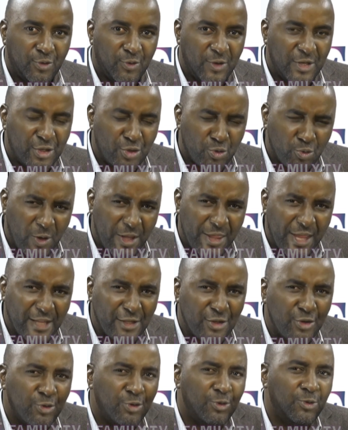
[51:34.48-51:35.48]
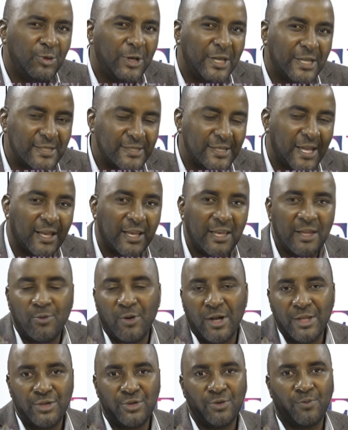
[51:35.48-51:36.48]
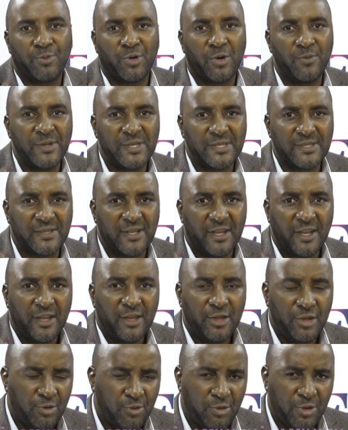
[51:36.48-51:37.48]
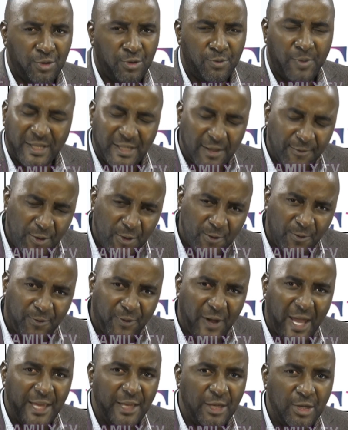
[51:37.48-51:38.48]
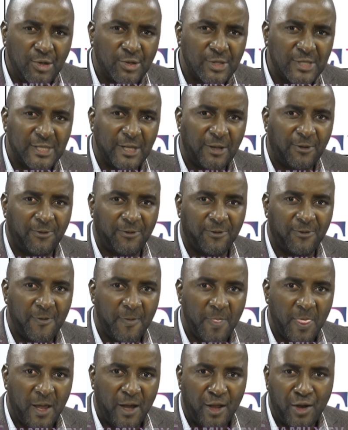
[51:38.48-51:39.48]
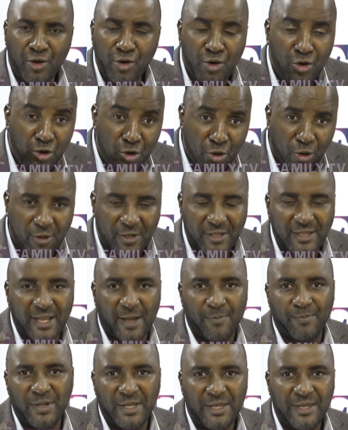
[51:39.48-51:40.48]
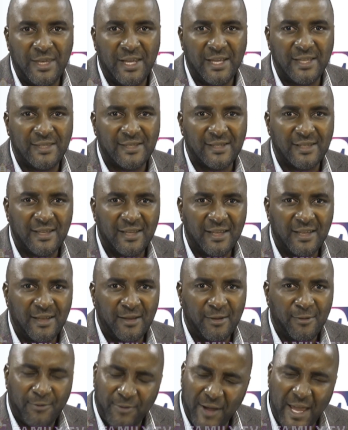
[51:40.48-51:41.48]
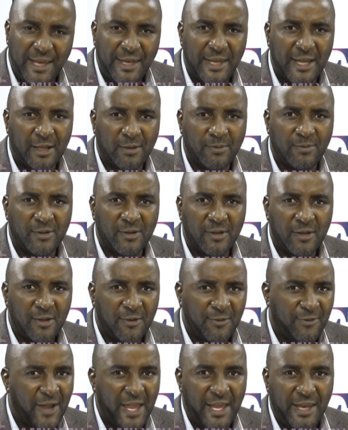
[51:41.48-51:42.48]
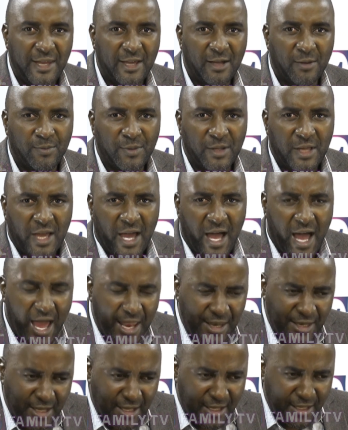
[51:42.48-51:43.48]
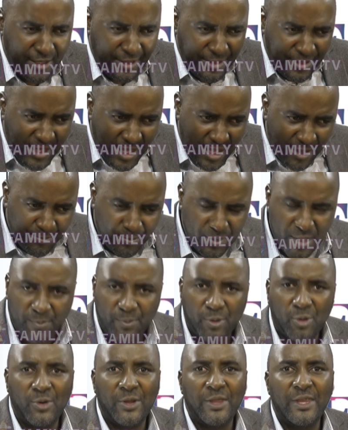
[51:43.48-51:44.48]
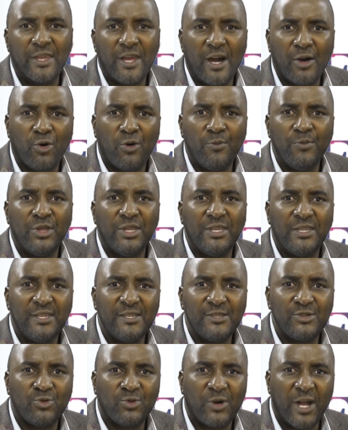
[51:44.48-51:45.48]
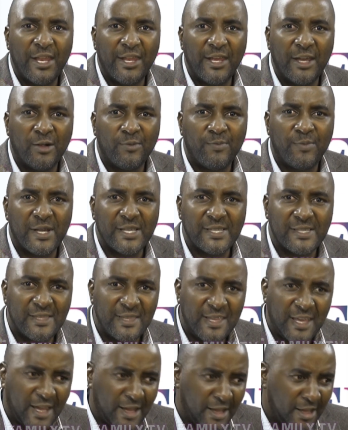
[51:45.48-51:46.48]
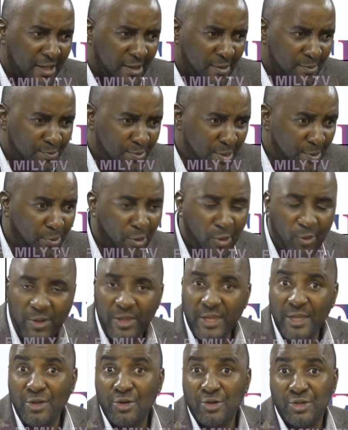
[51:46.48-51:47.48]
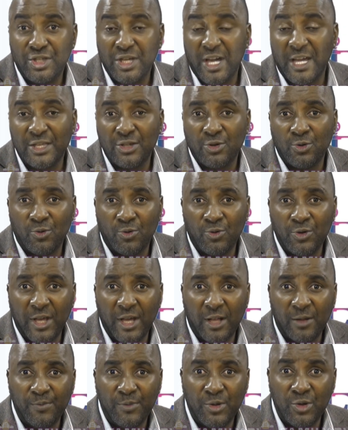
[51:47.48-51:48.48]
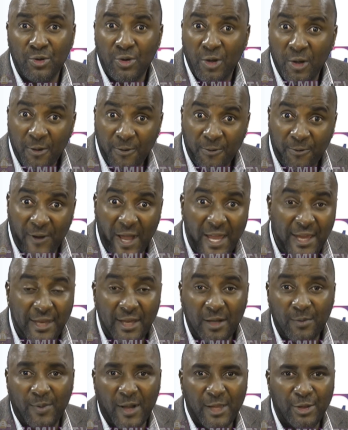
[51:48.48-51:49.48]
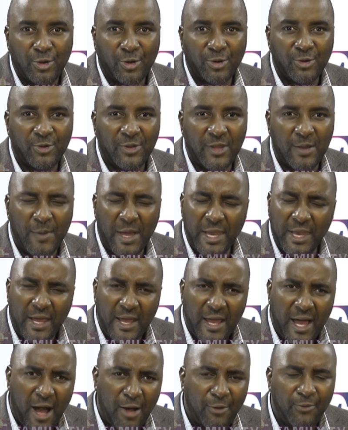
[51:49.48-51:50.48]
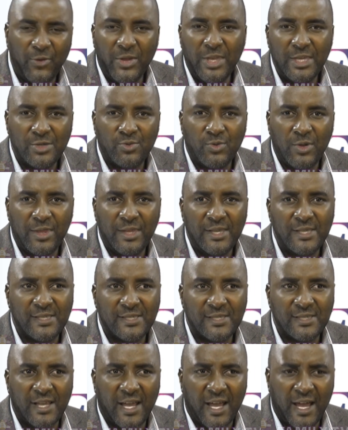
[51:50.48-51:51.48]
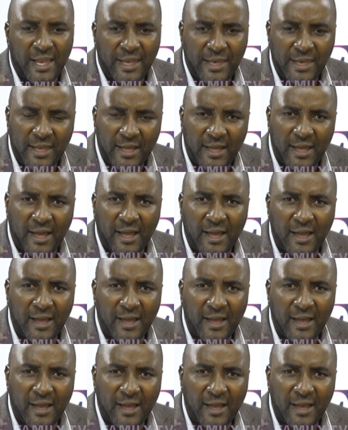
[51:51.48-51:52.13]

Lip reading: to ensure that you do exactly what you promised you will do. But if you find yourself locked up in debt, find help. Find help. And there are people within our communities who can help us. There are people within your church who could help you. Find help and talk to them. And I'll finish with this. And